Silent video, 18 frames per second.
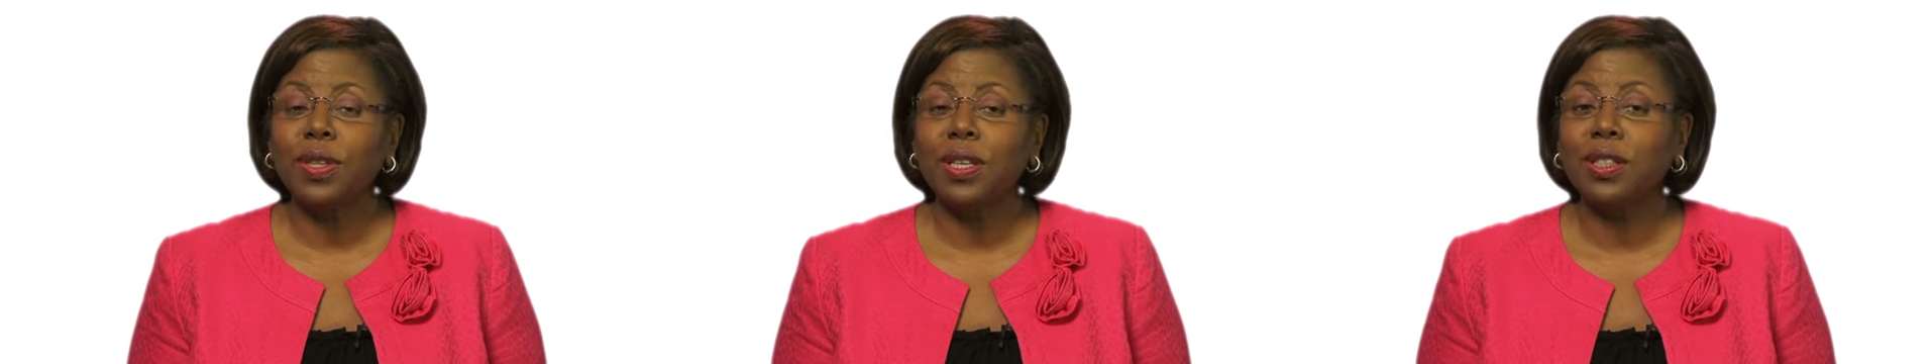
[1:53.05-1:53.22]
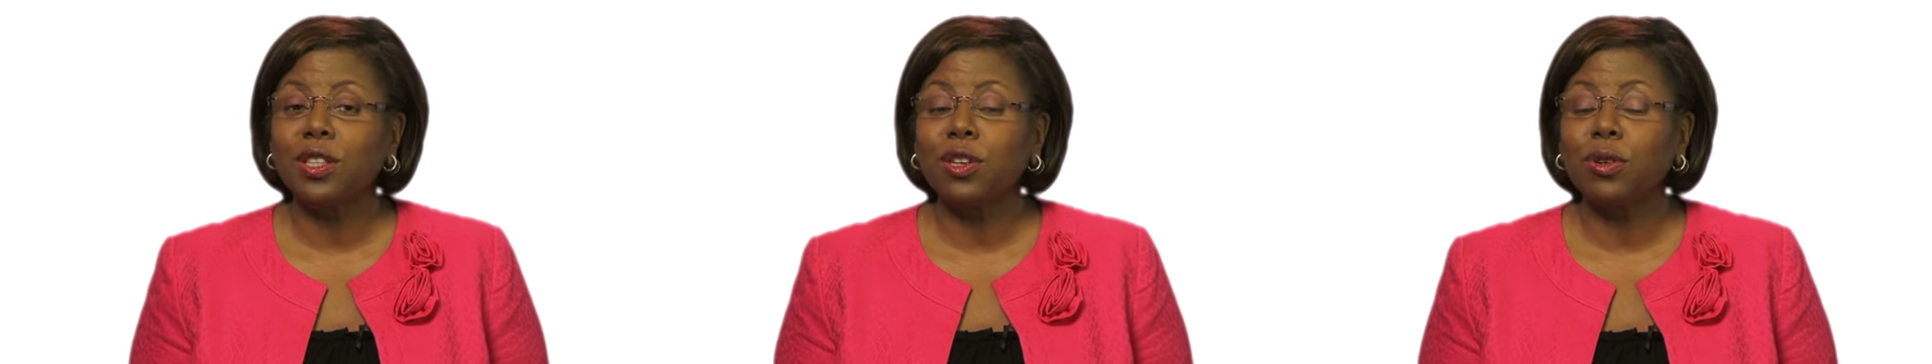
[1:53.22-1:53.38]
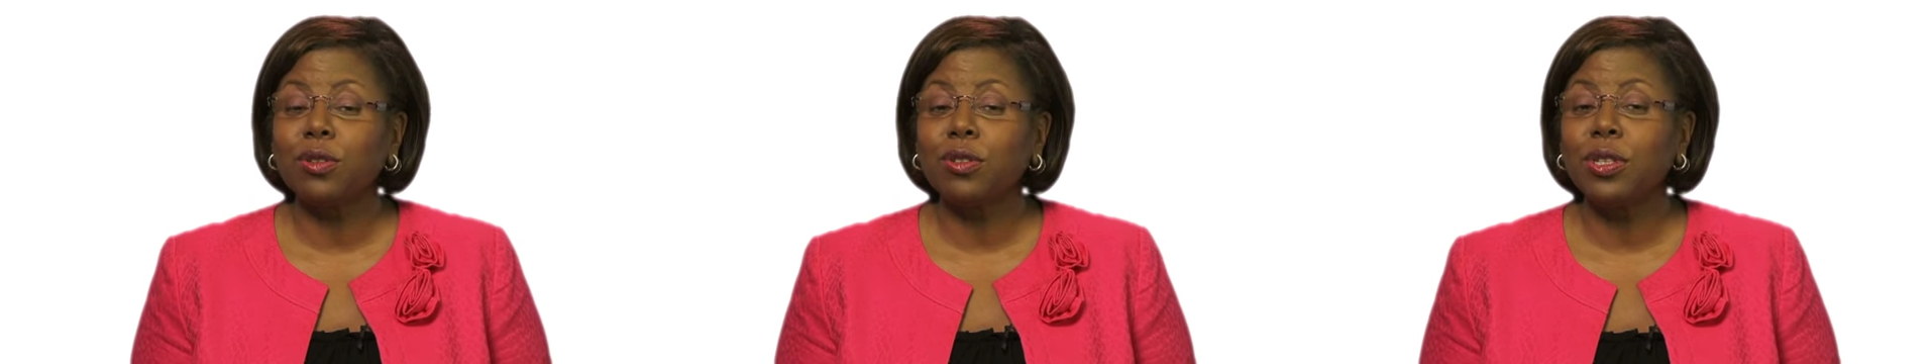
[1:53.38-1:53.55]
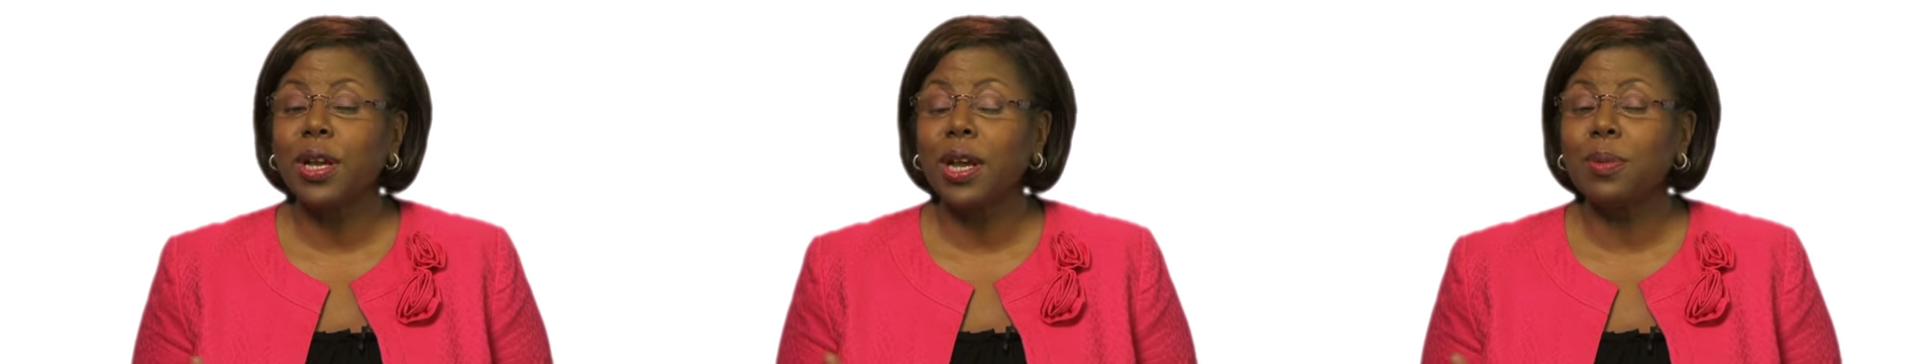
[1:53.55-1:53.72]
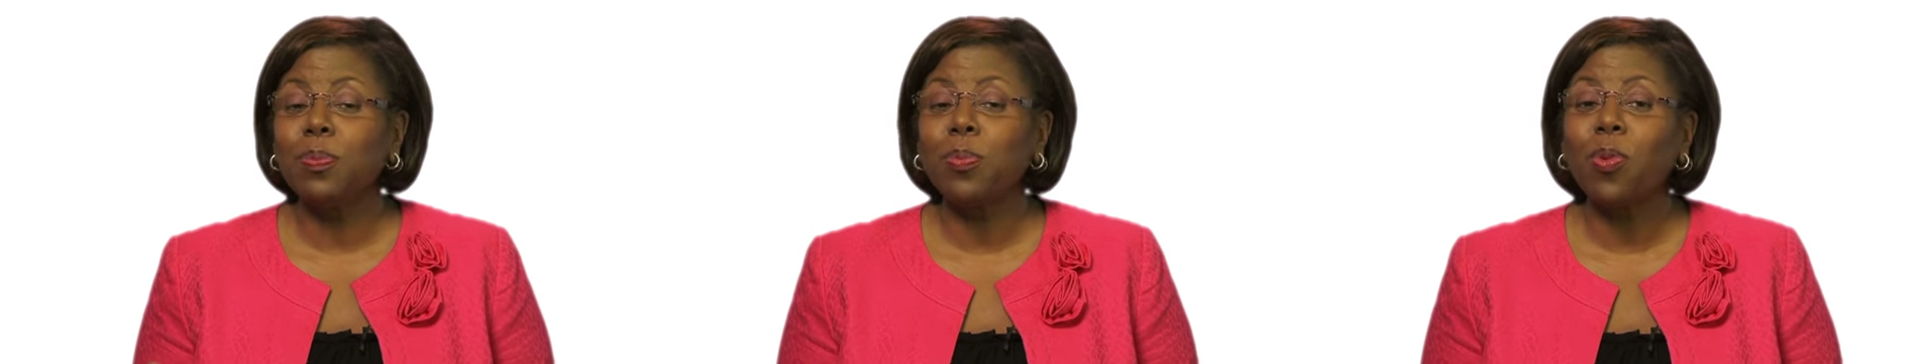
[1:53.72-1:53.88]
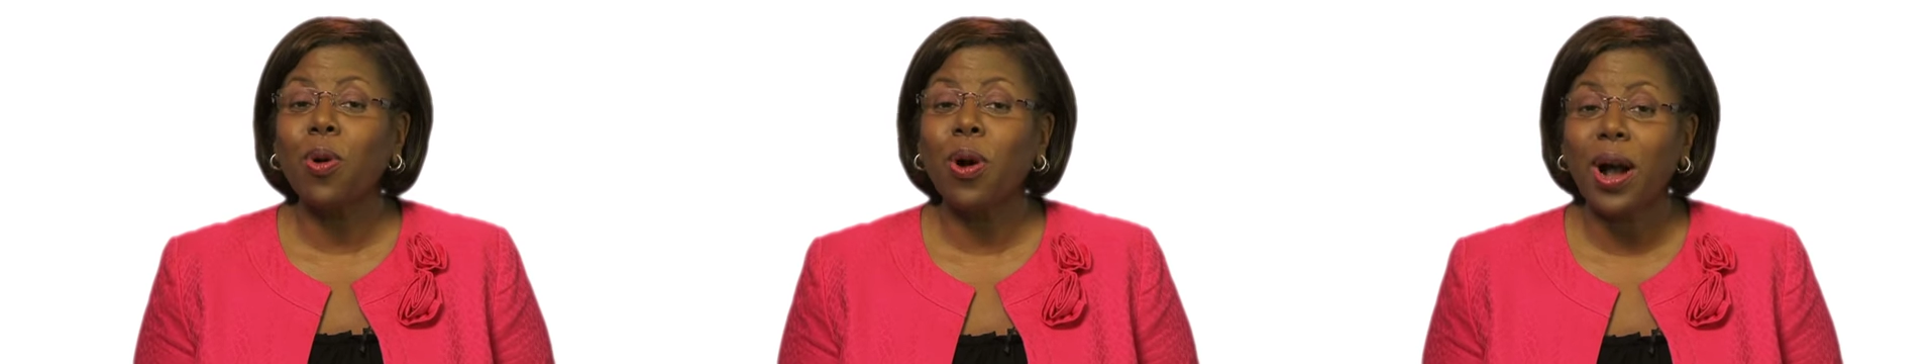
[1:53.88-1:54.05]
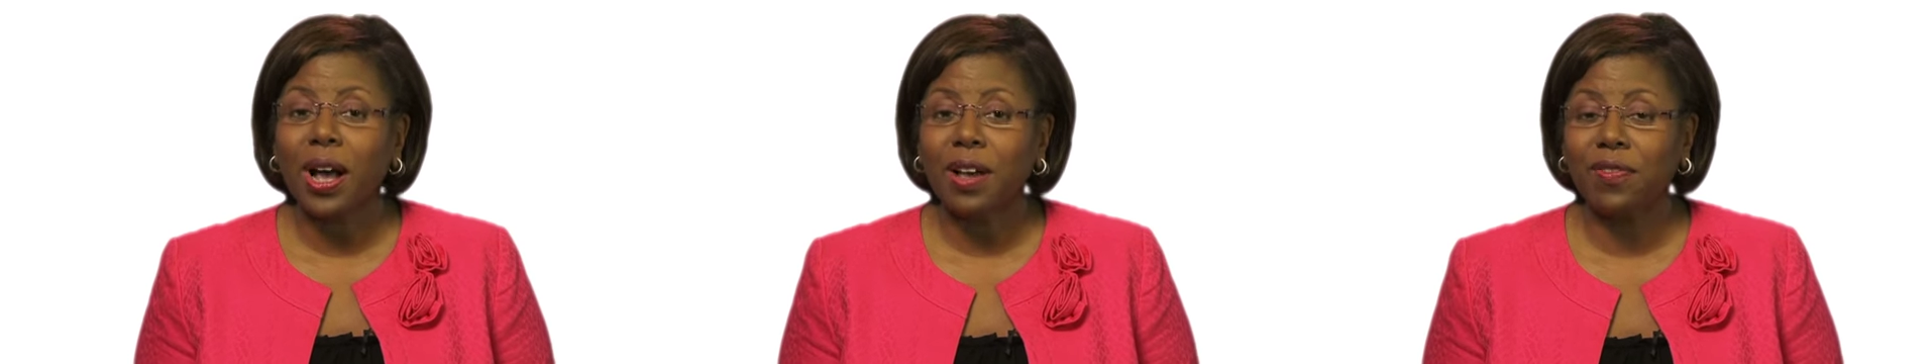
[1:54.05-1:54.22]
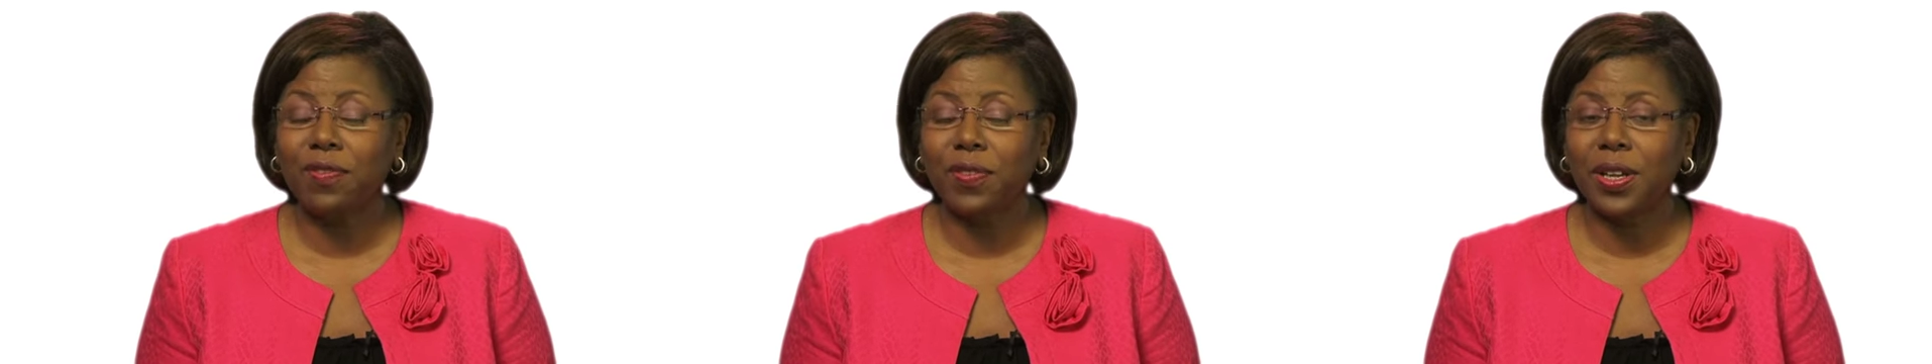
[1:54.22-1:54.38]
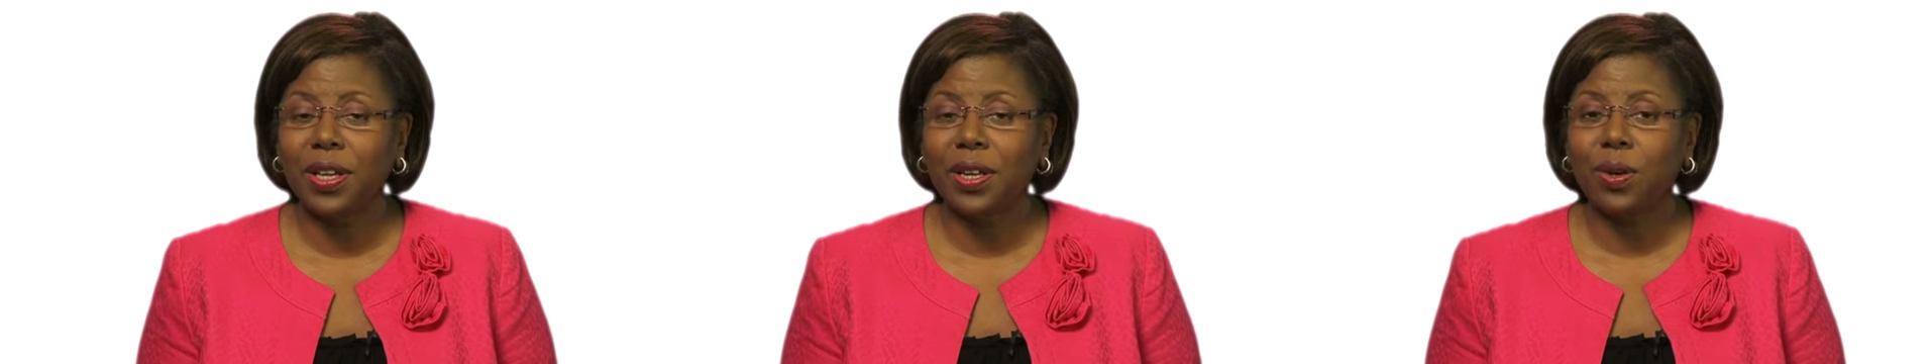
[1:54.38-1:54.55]
that there's a
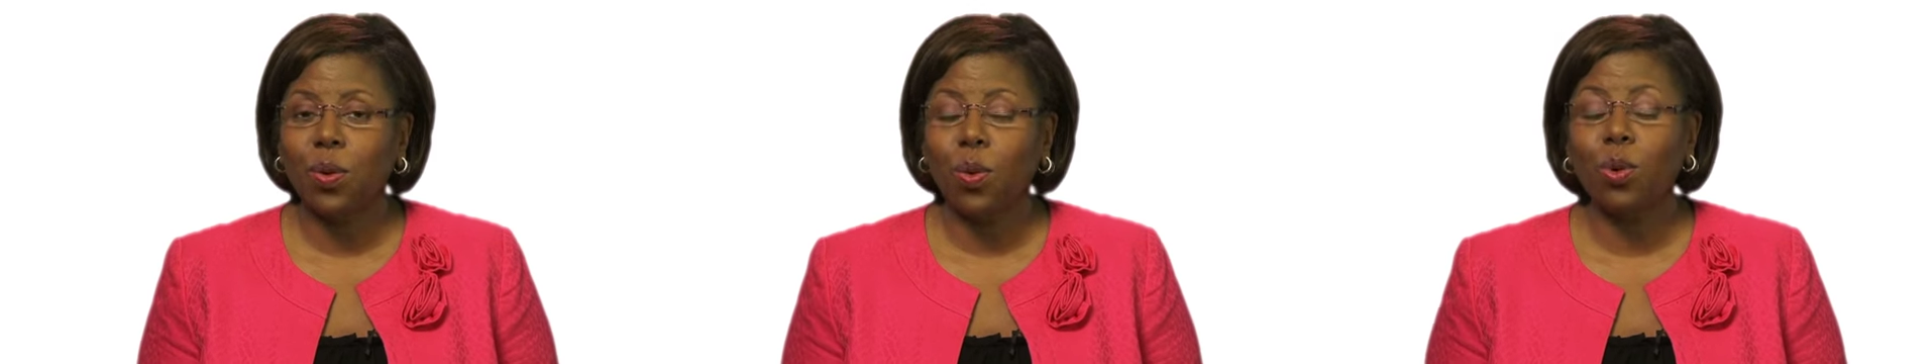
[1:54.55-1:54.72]
profit